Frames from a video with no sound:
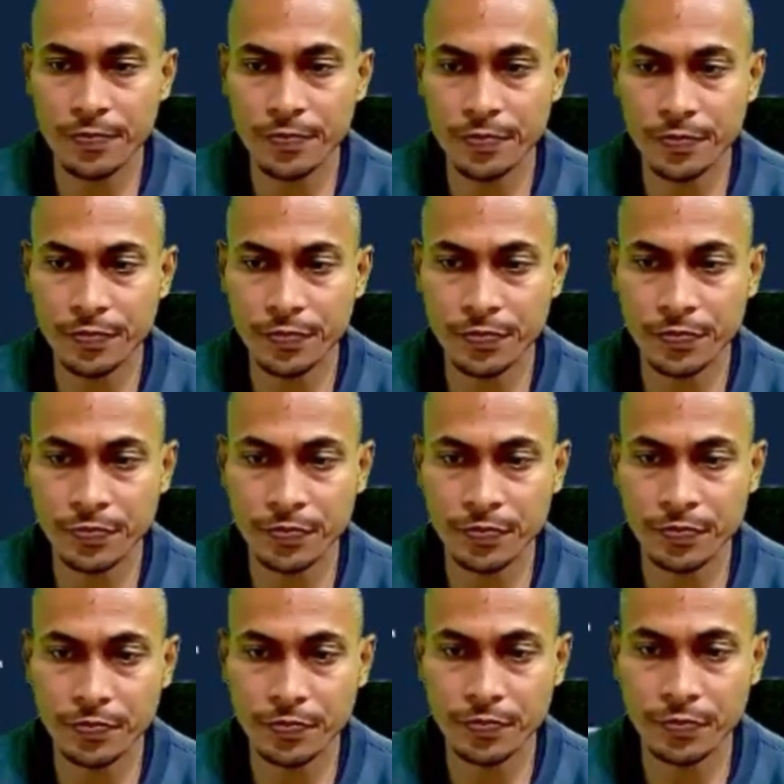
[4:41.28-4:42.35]

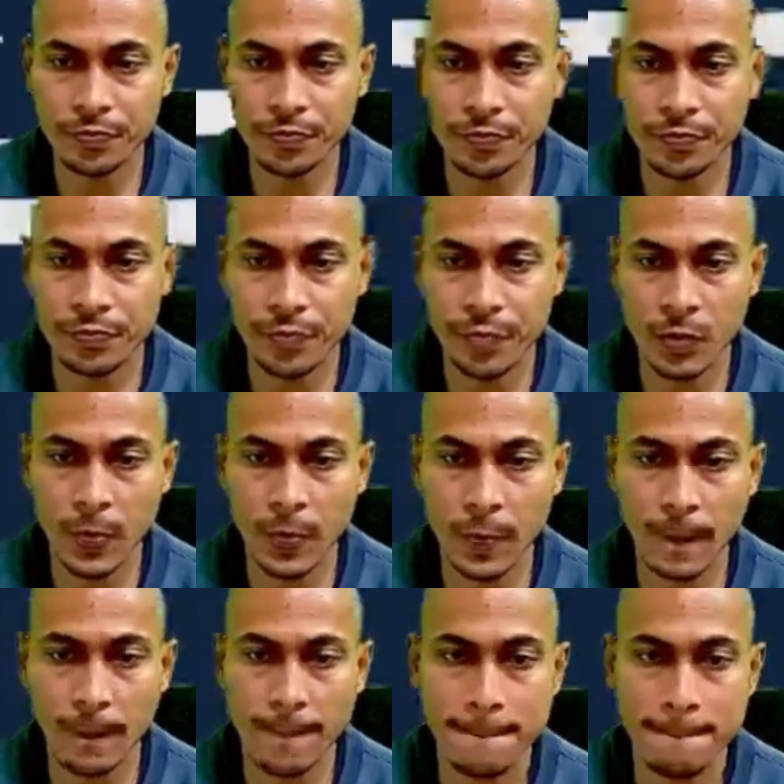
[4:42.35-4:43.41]

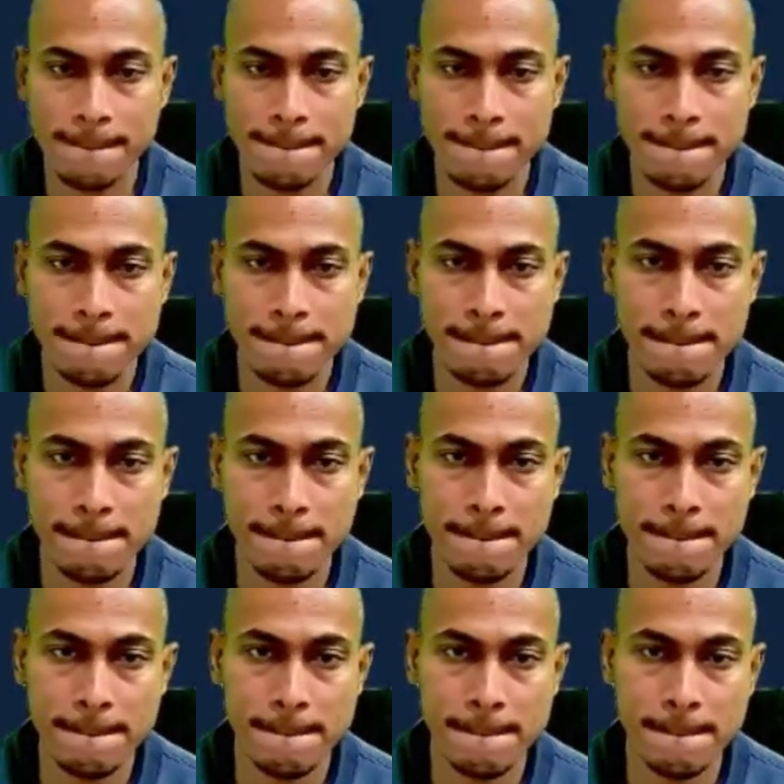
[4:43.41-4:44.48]

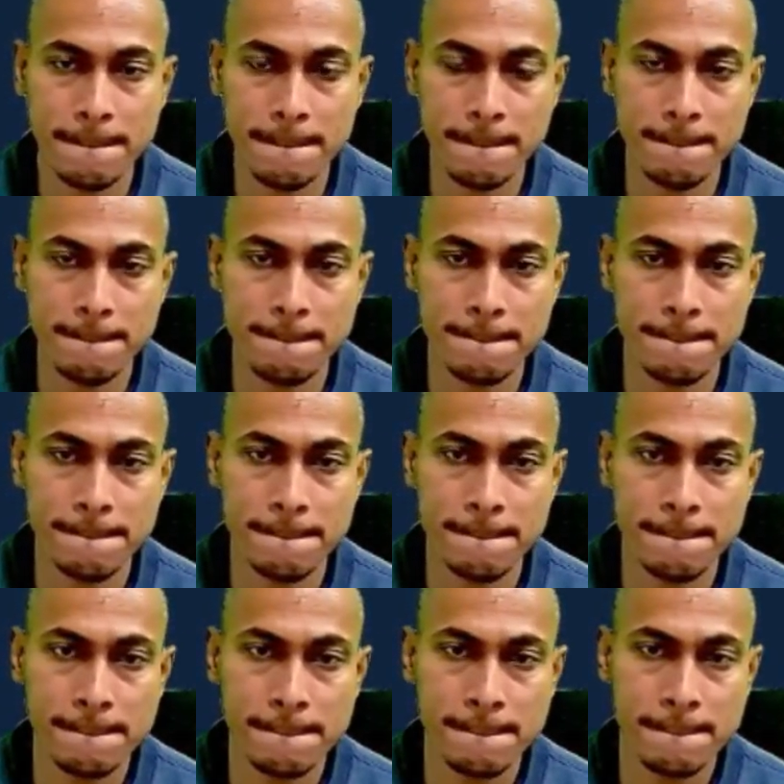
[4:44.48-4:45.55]

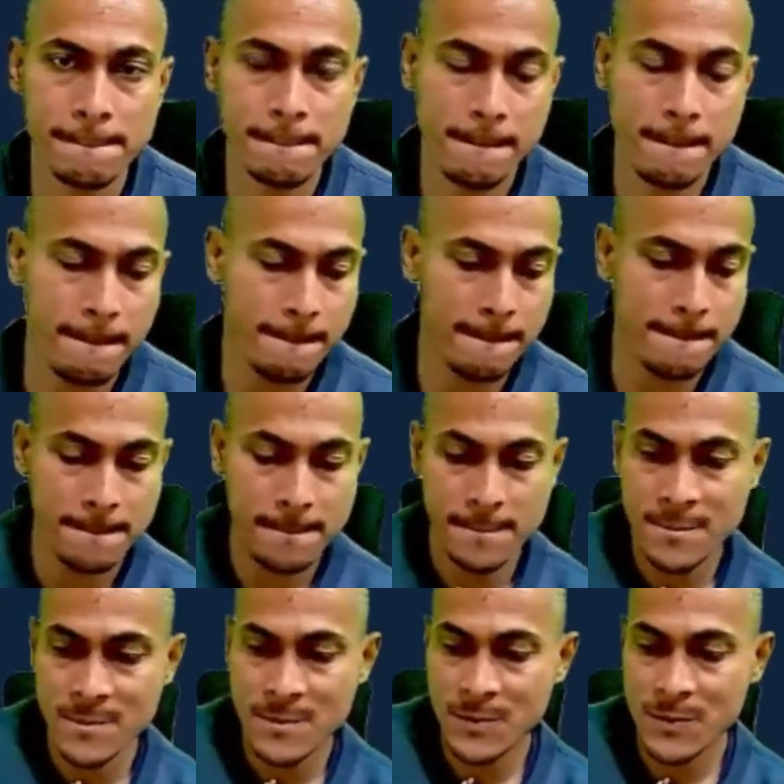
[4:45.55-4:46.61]

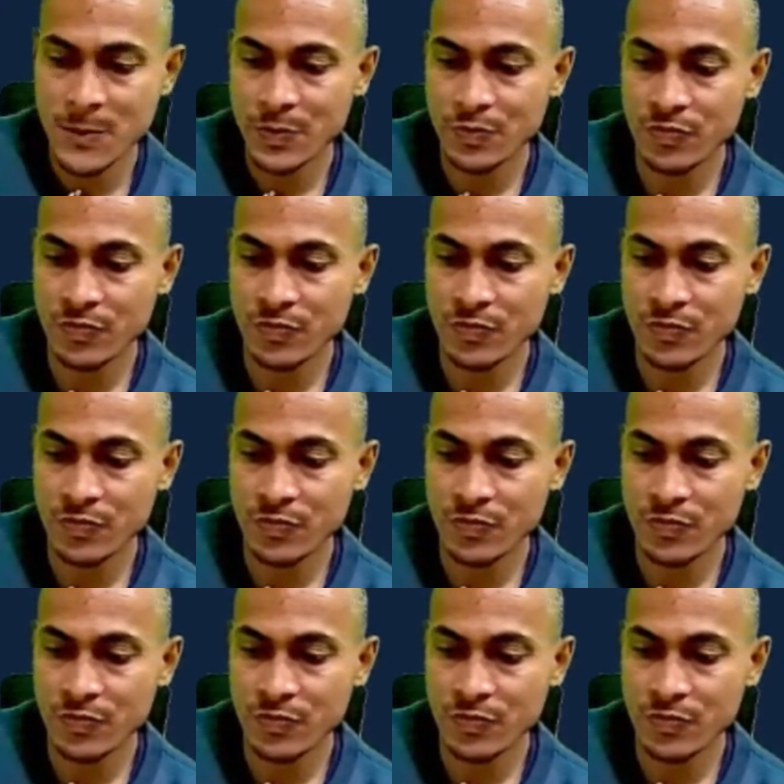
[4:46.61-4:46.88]
(silence)